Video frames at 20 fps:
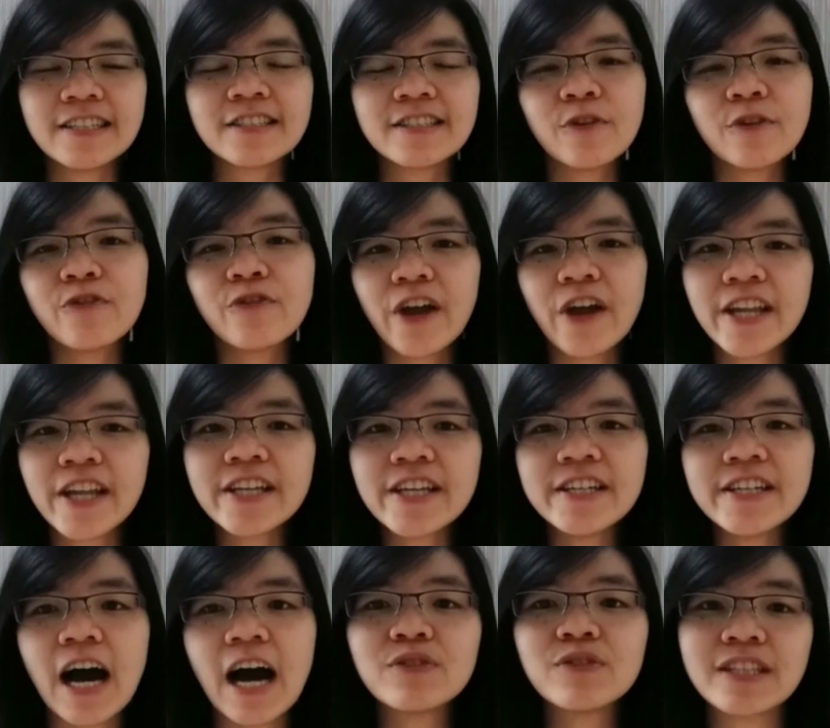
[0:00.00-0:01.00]
it's a
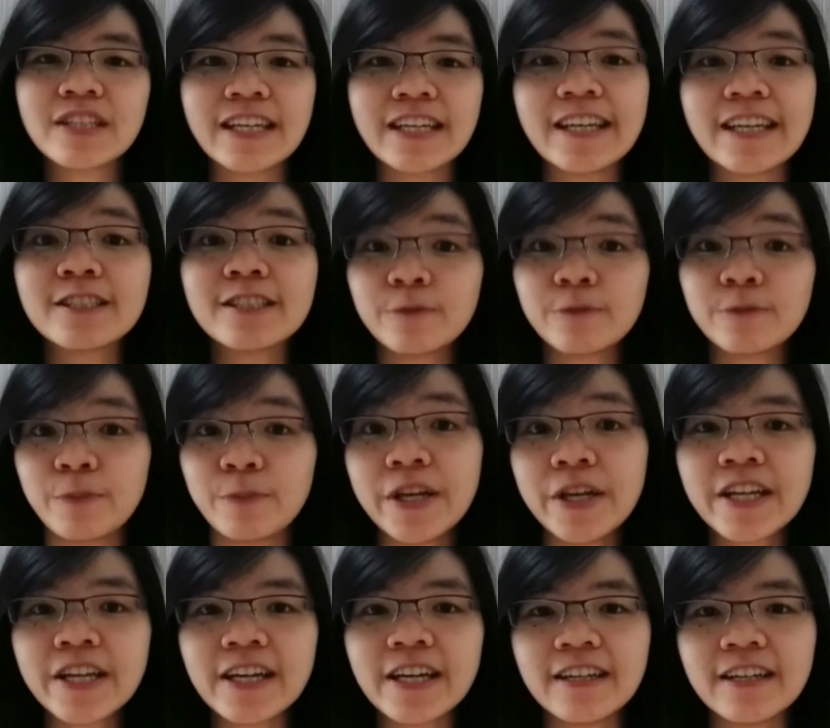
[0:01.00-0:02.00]
very daunting
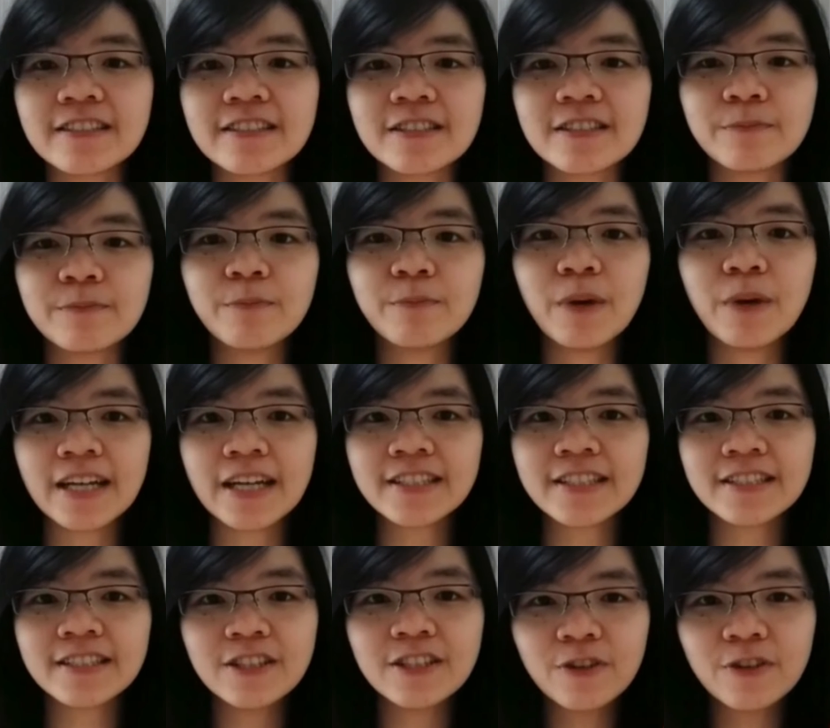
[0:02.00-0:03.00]
experience, but
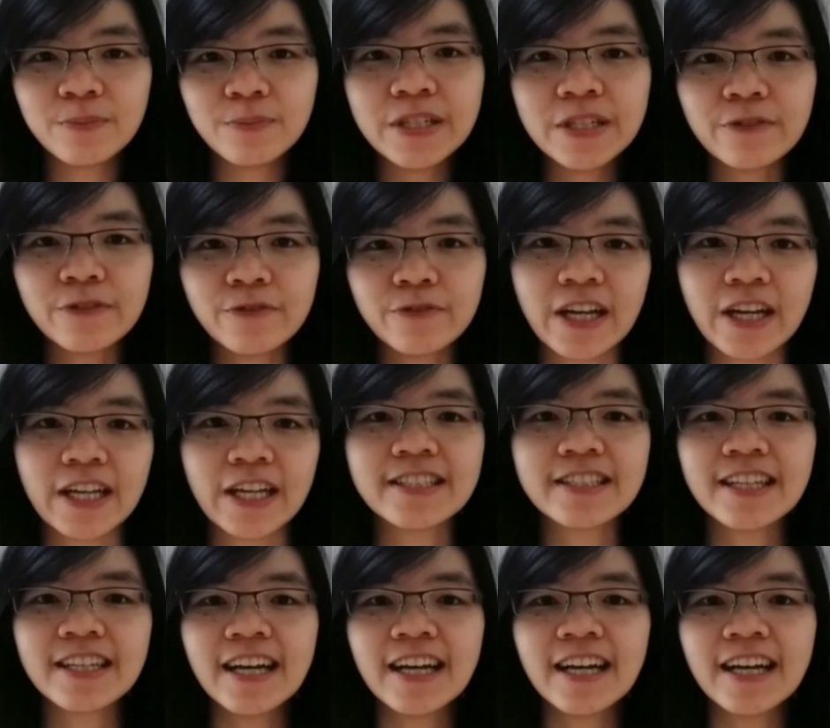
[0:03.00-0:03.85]
don't be afraid.